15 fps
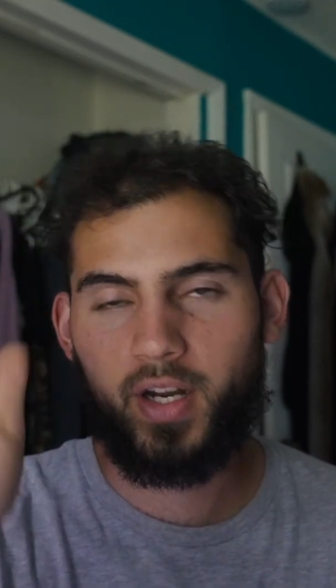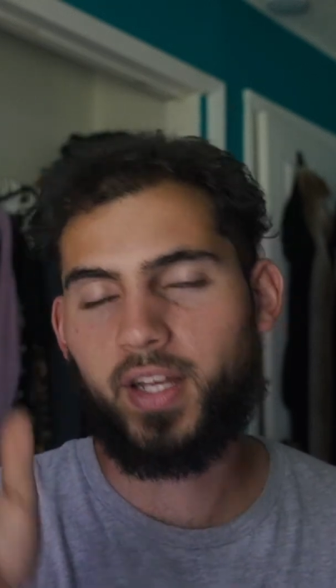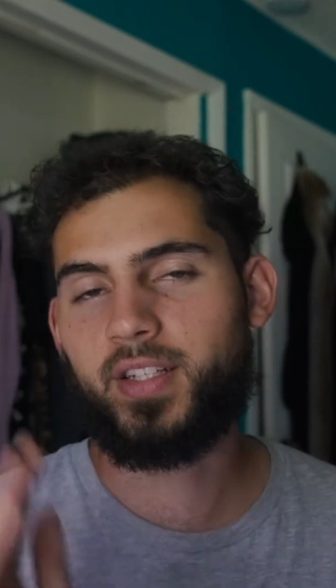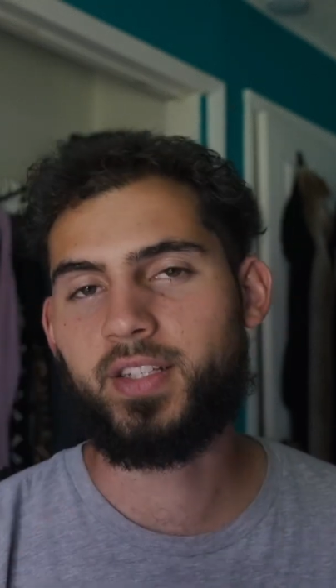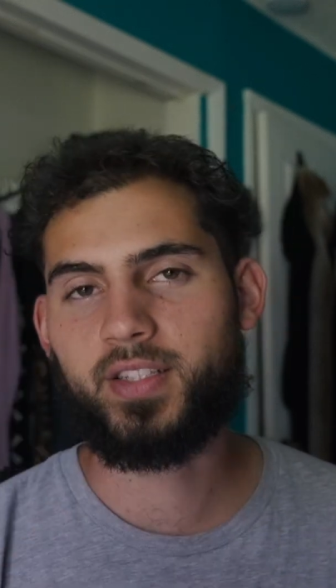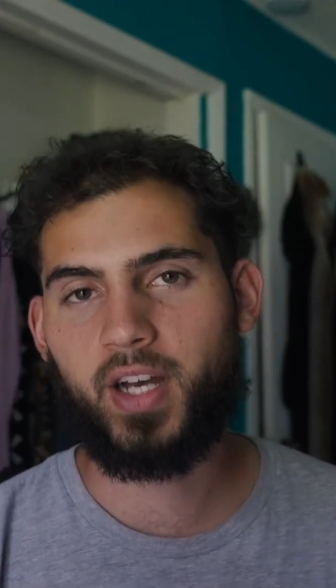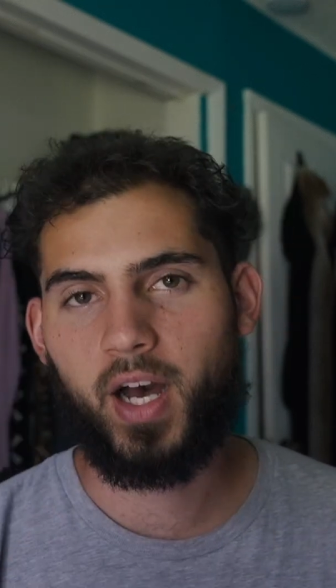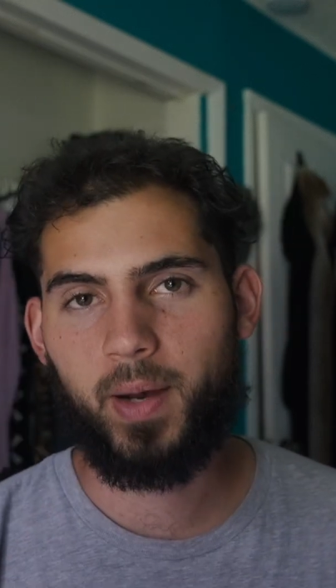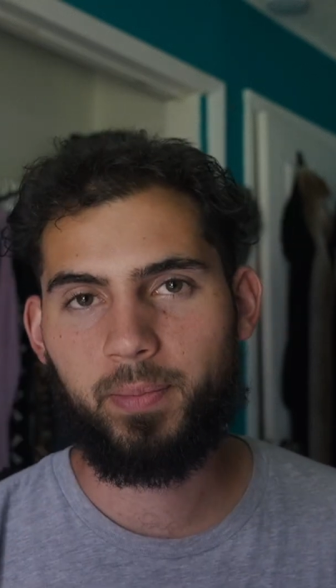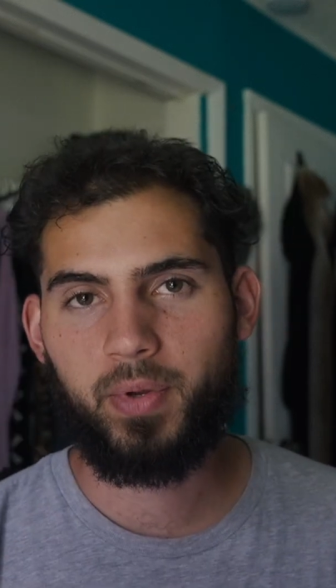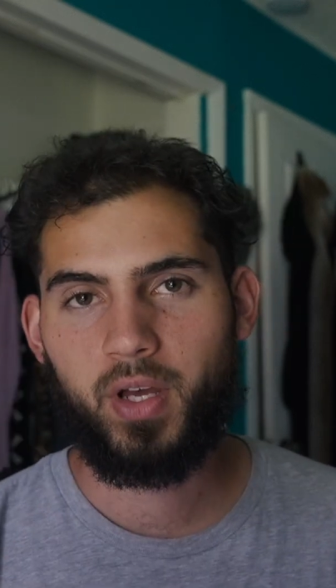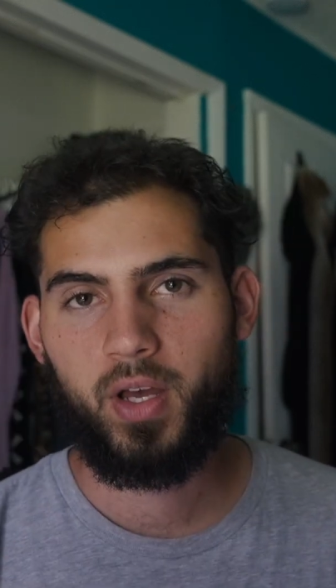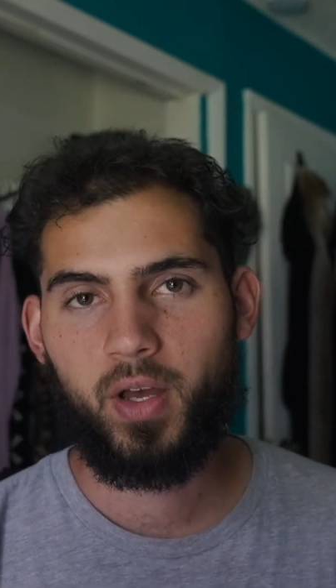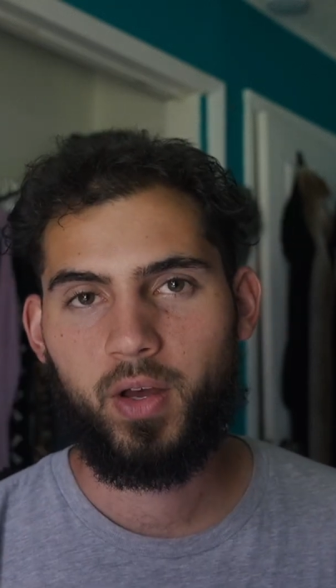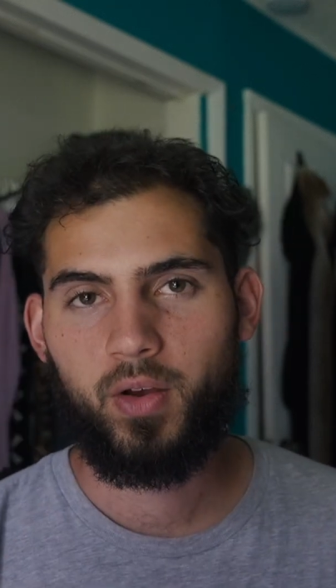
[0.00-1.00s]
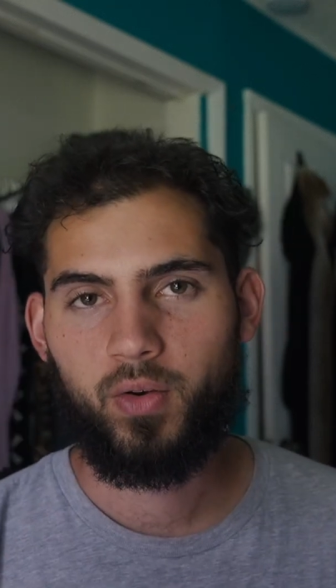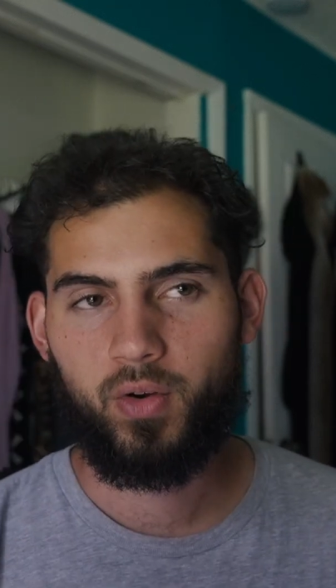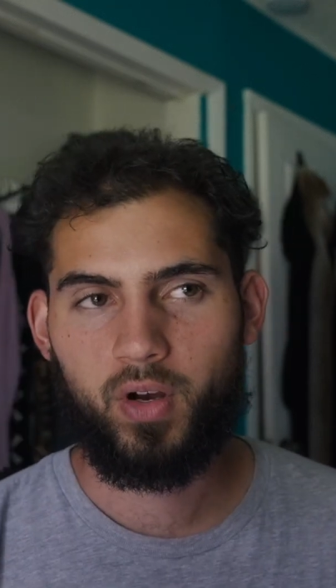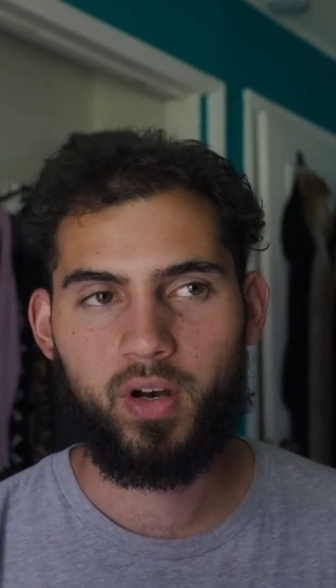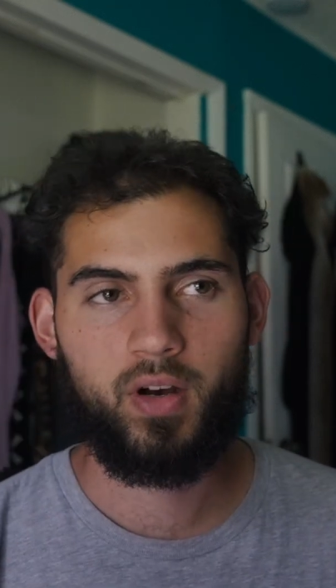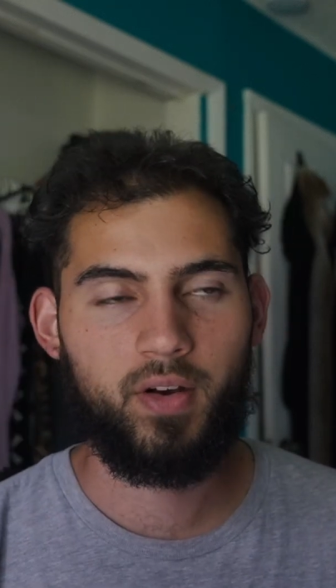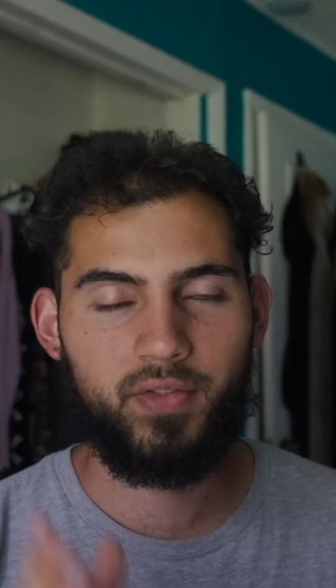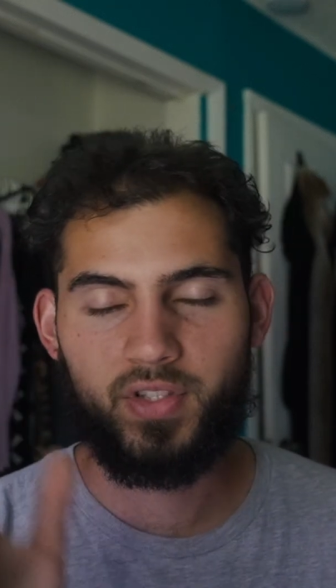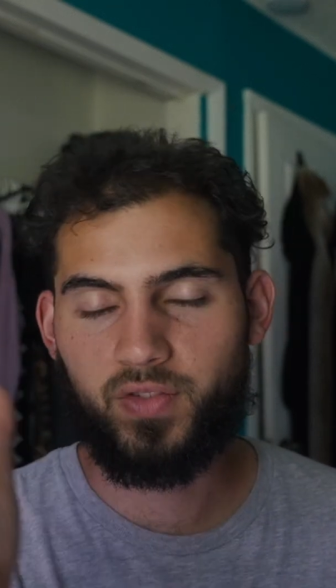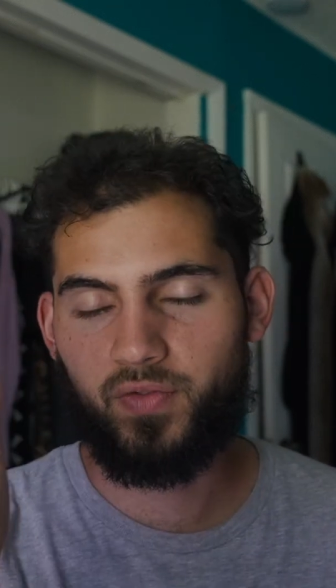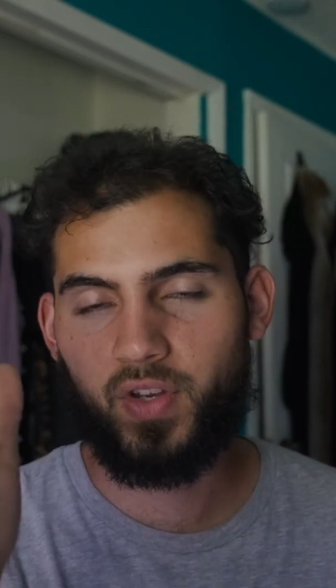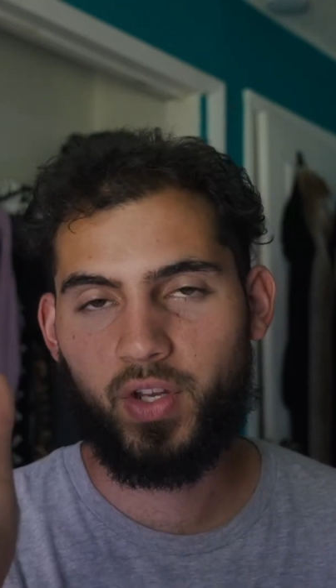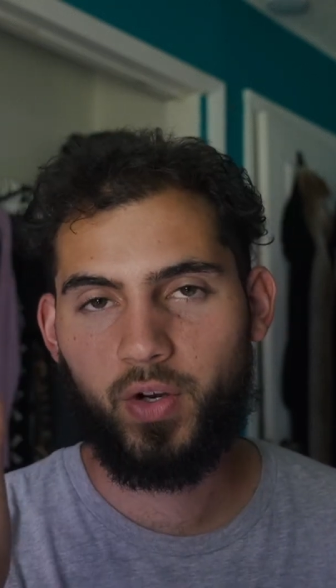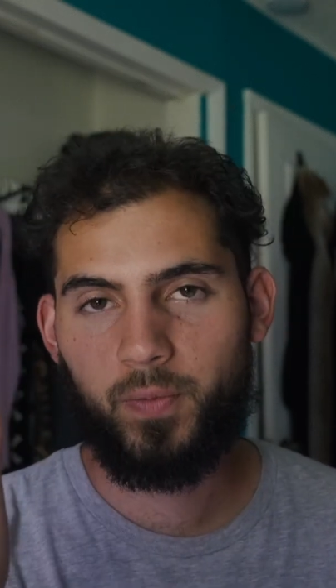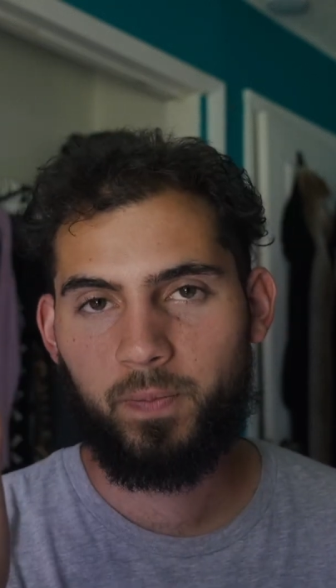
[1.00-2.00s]
at the top of this
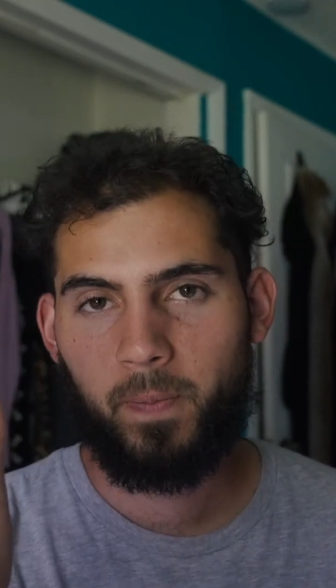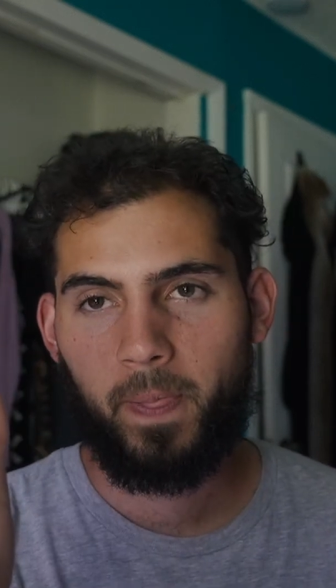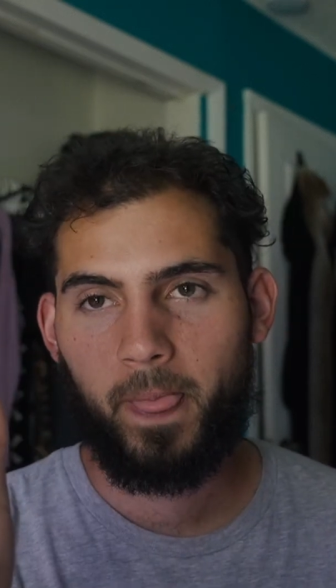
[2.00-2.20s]
video.